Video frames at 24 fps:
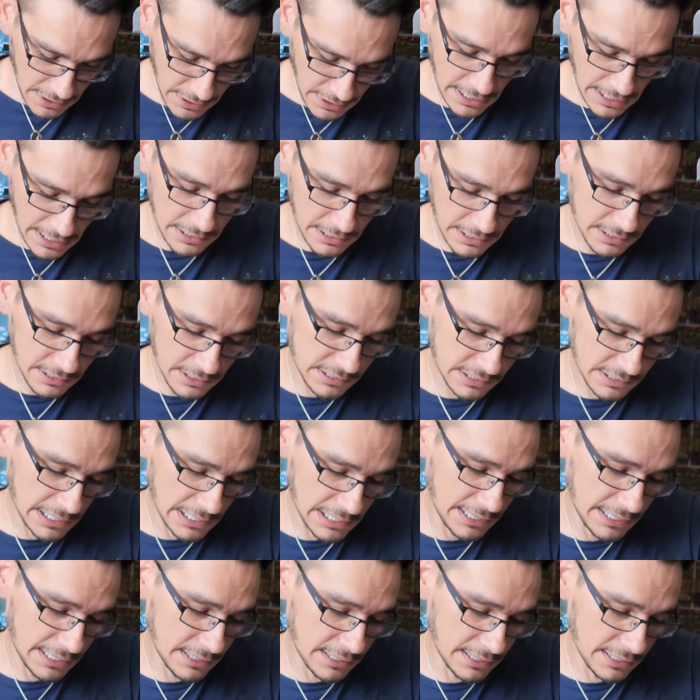Yeah, it looks
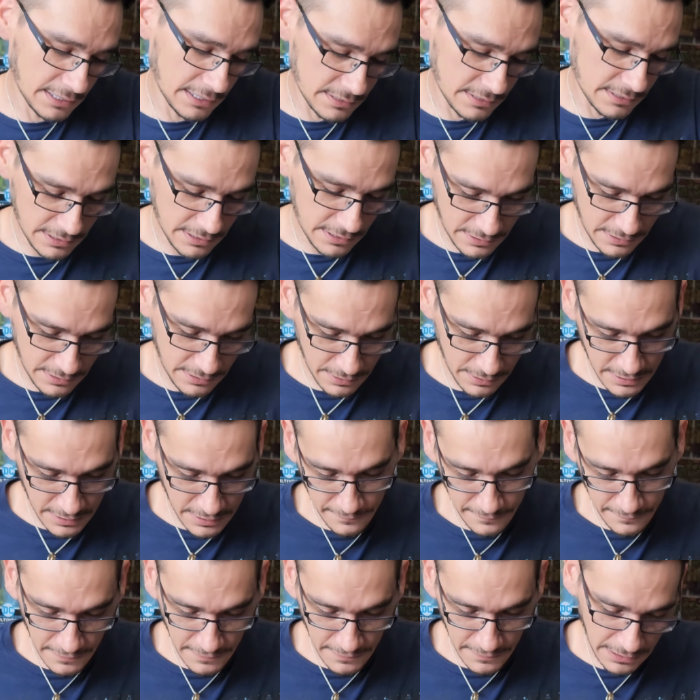like it is the
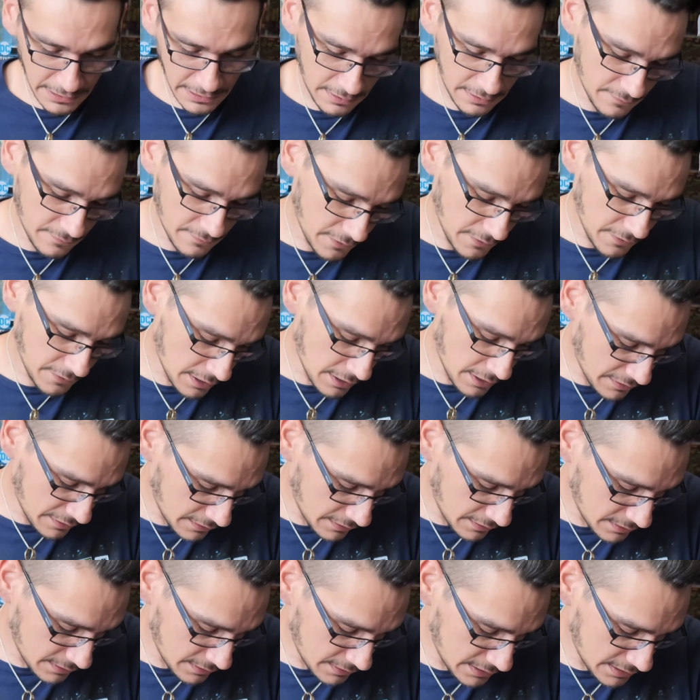certificate of
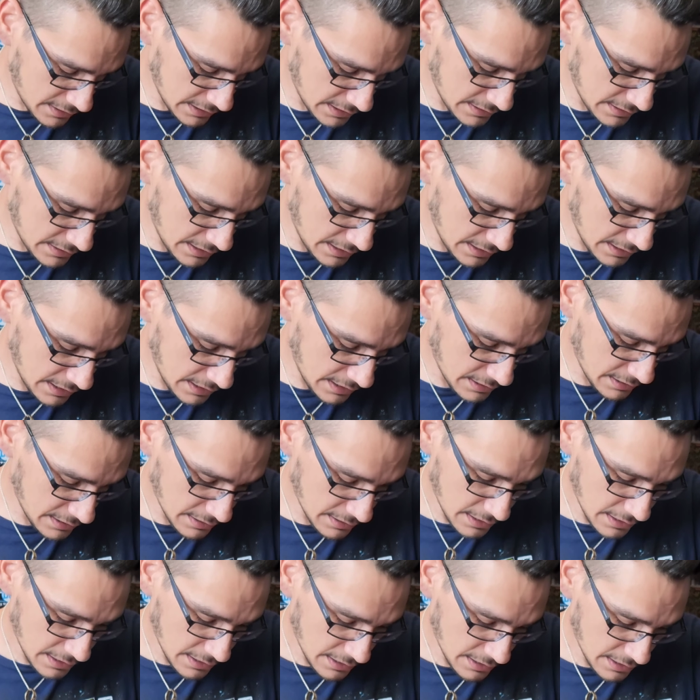authenticity.
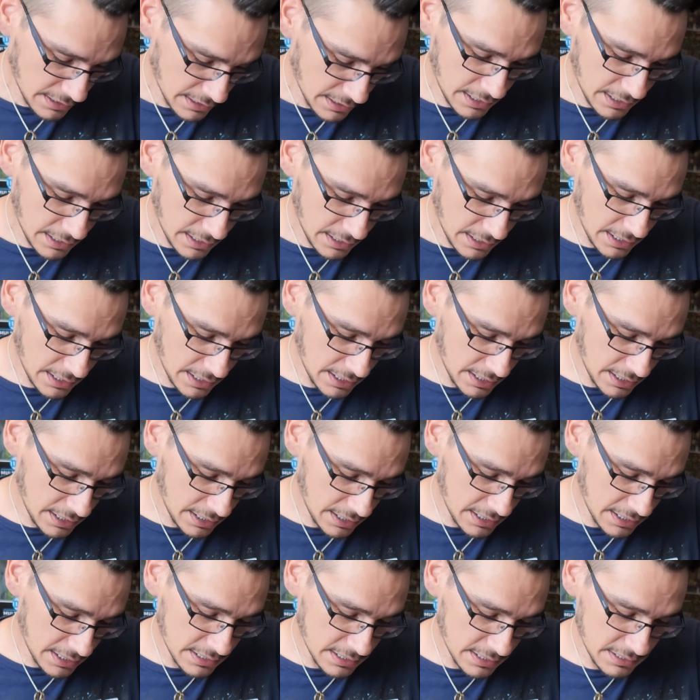It
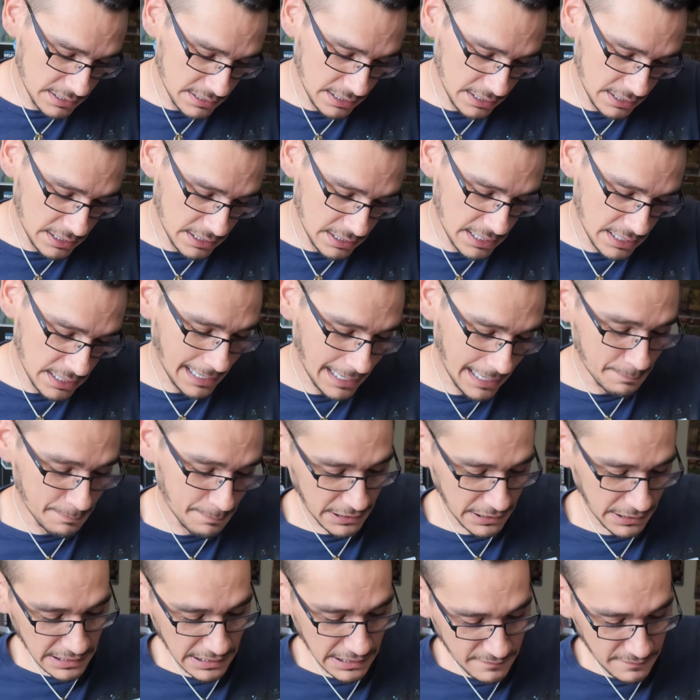is in, I
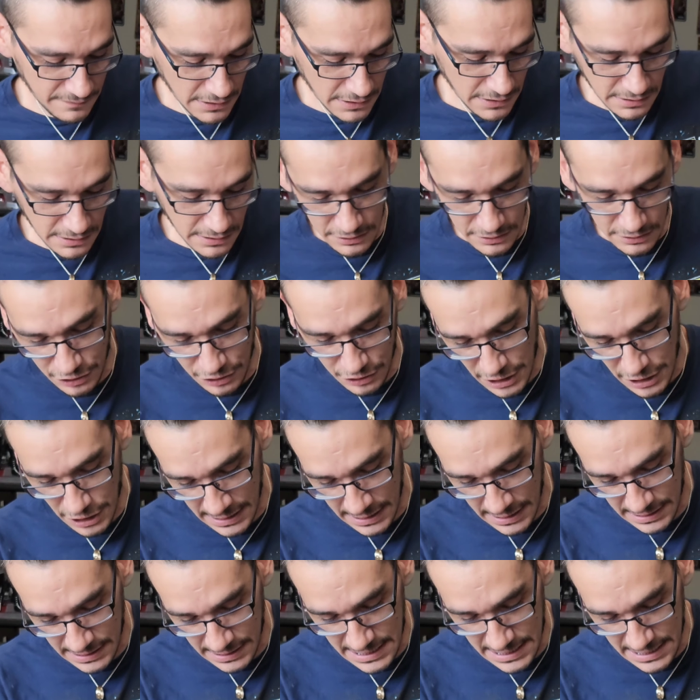believe this is
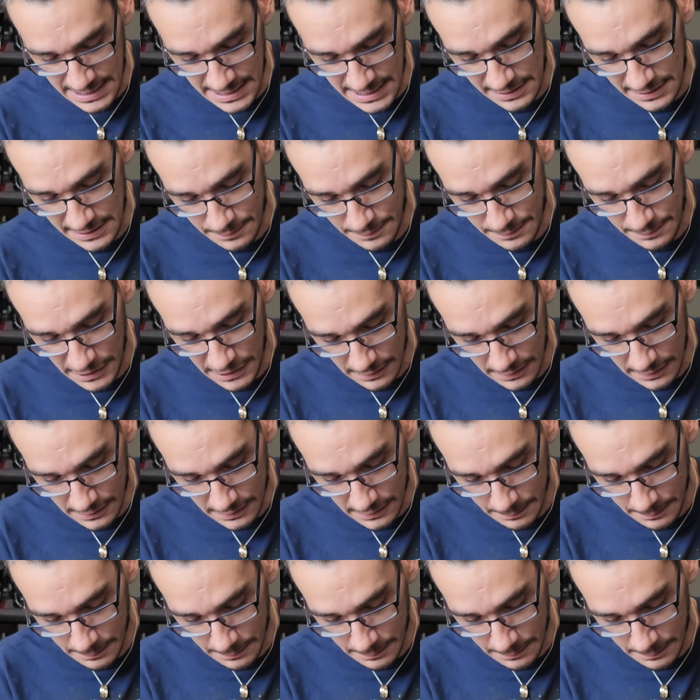Chinese, because I